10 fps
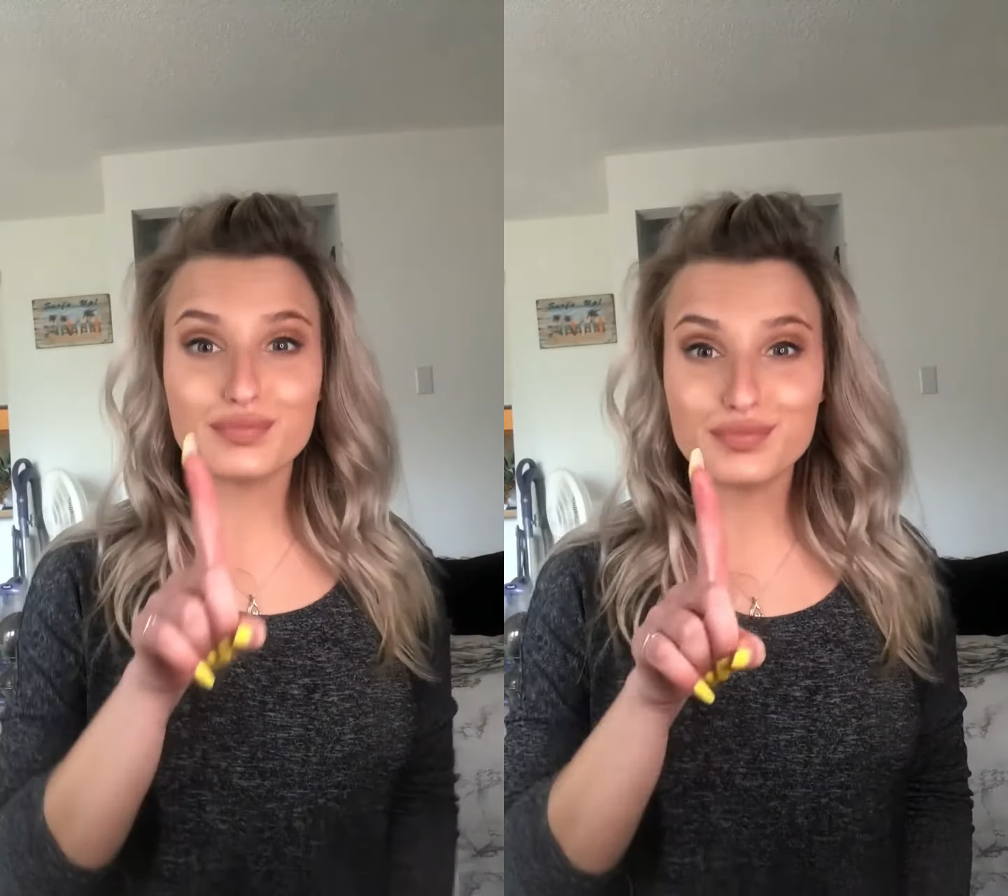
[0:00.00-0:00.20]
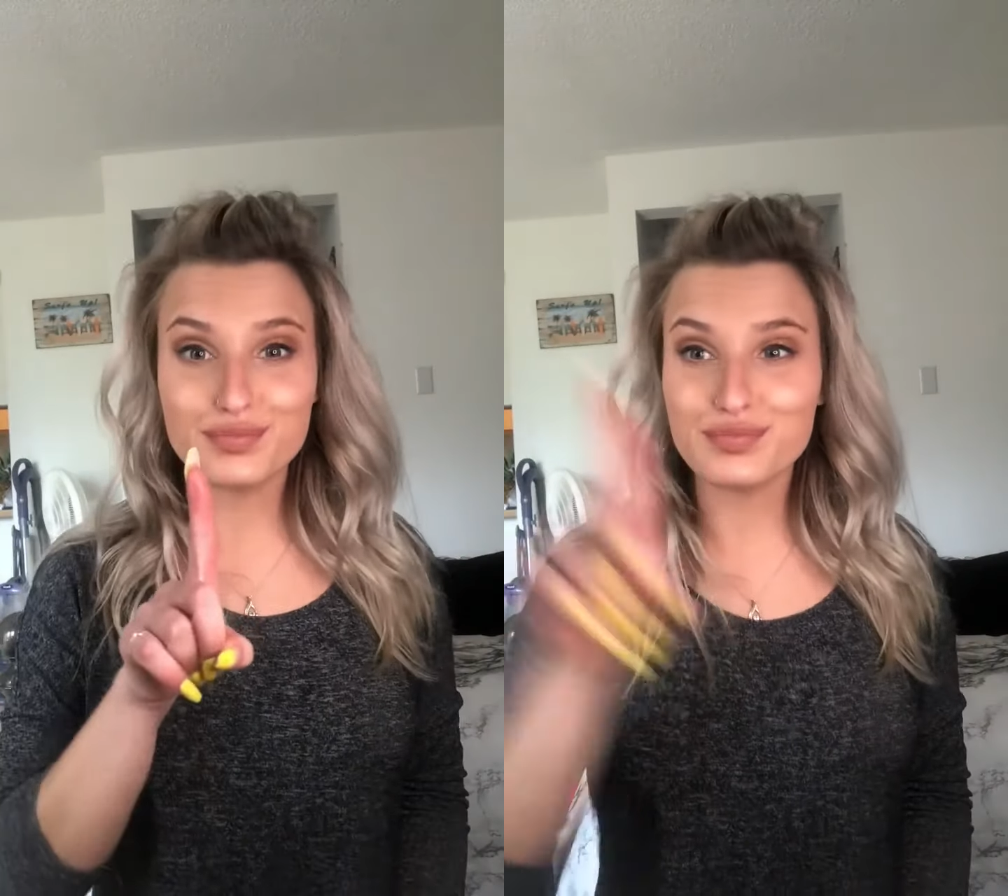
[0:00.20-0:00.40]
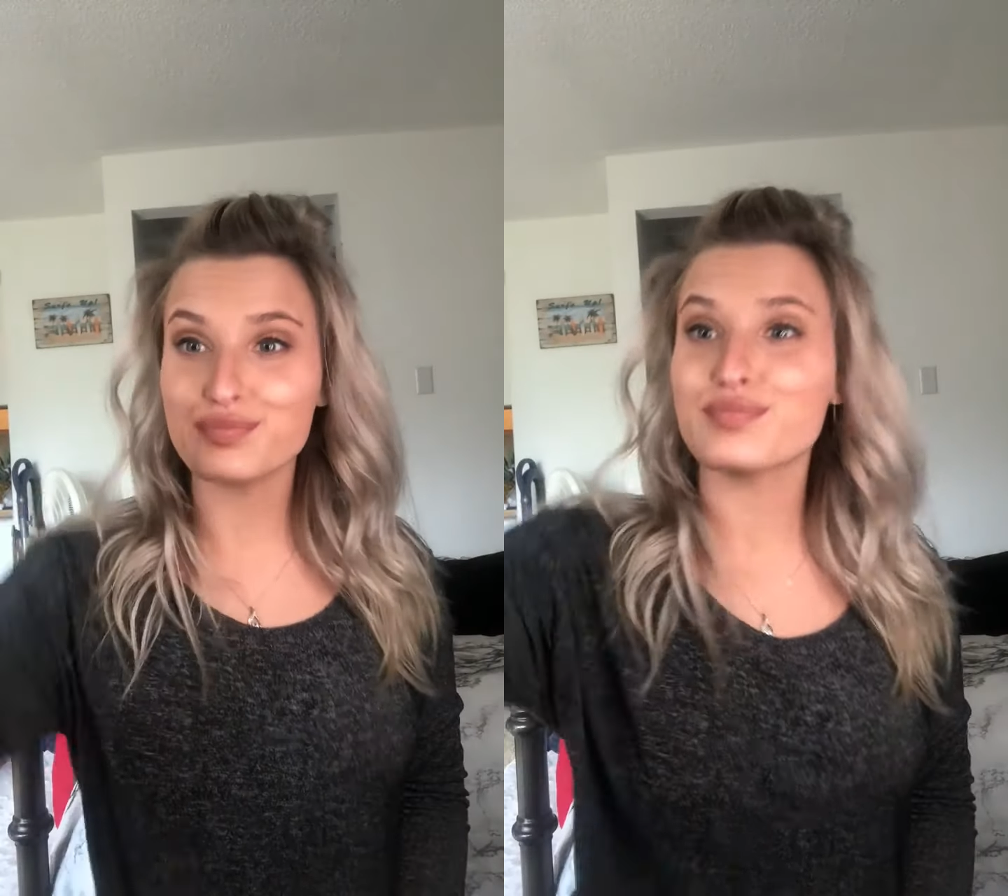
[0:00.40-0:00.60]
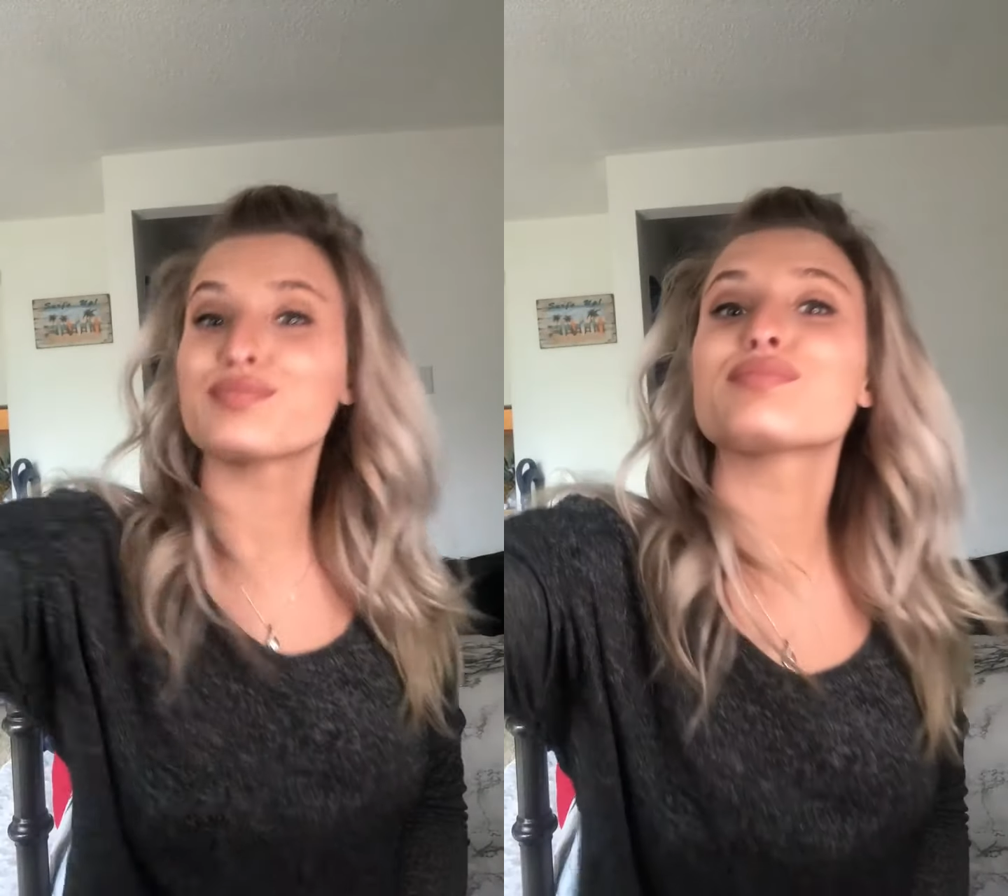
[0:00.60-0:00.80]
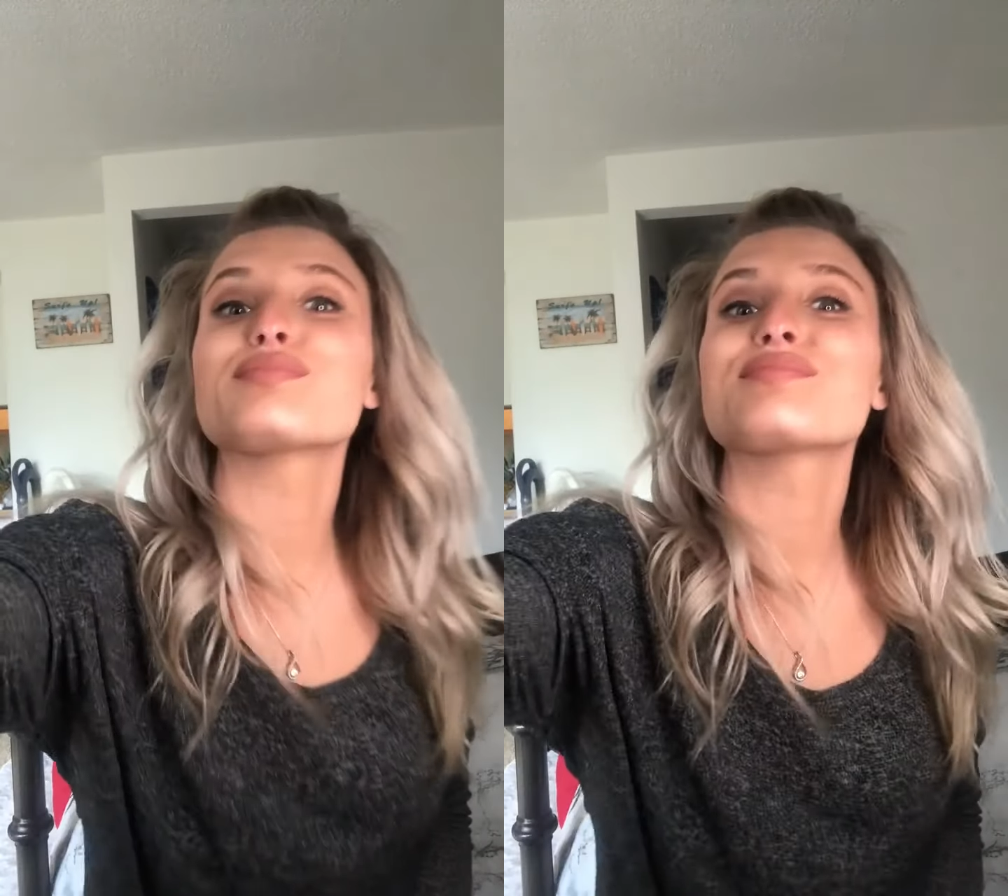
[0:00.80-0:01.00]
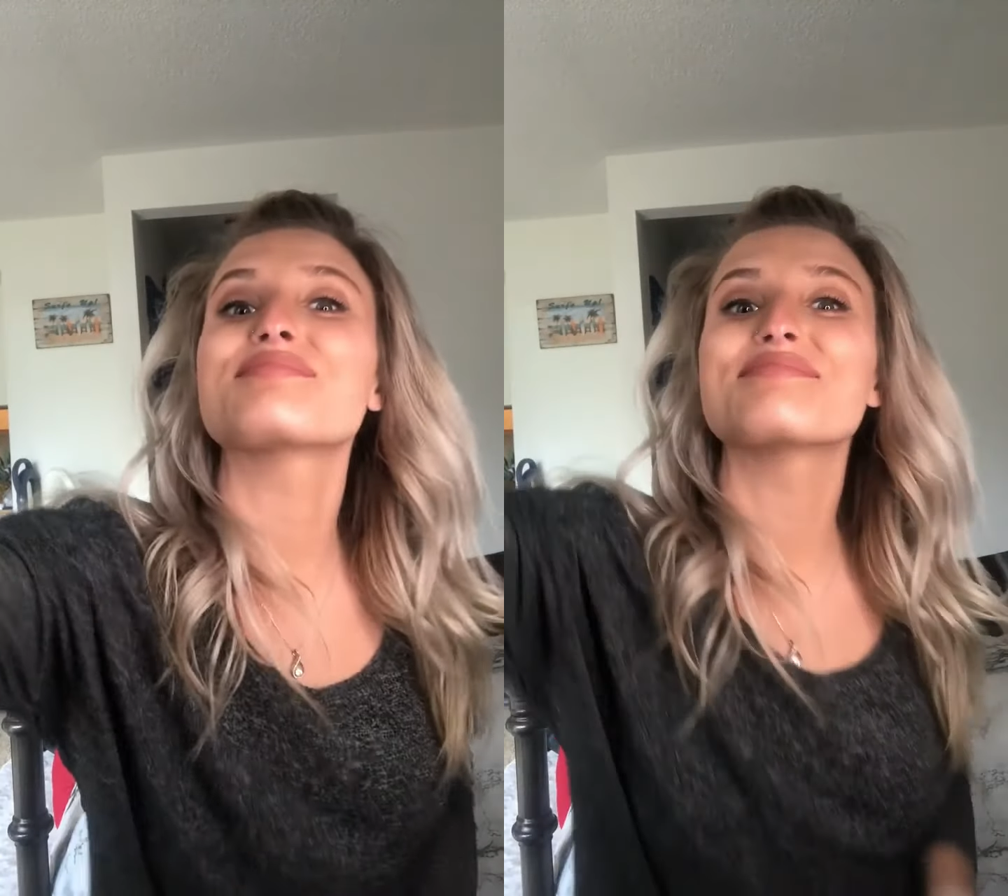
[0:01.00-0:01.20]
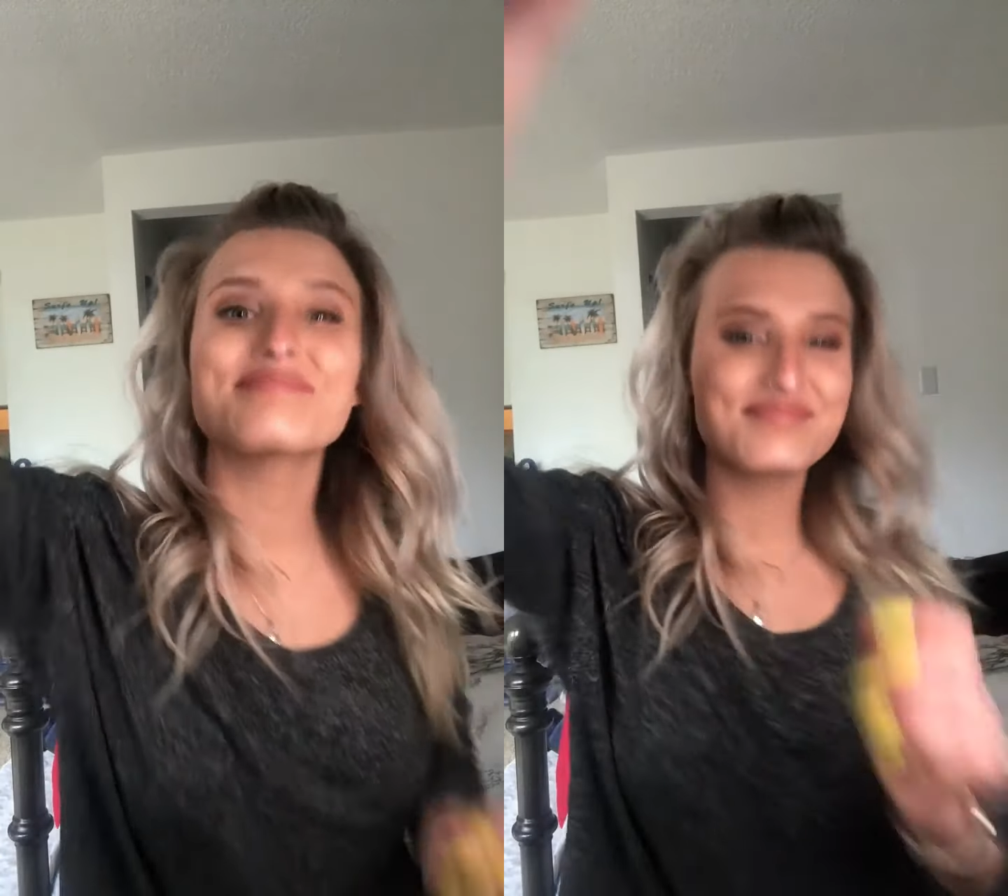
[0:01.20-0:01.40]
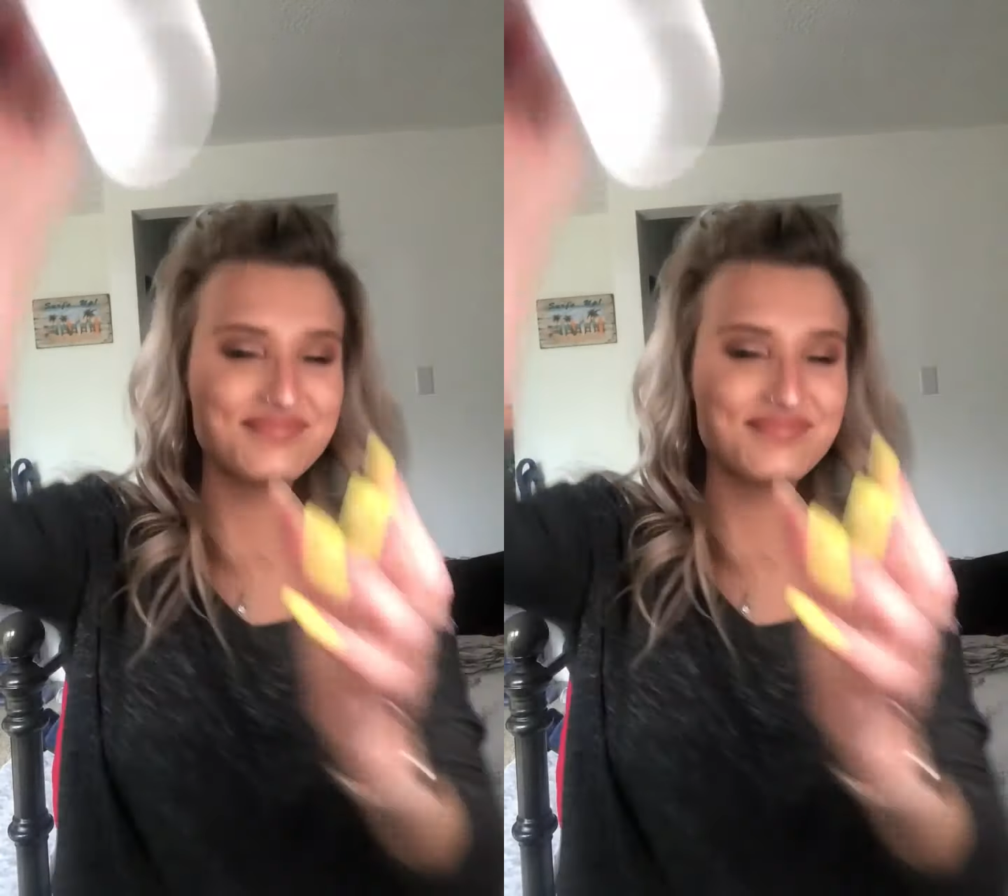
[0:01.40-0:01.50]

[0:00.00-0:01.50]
going to do is put in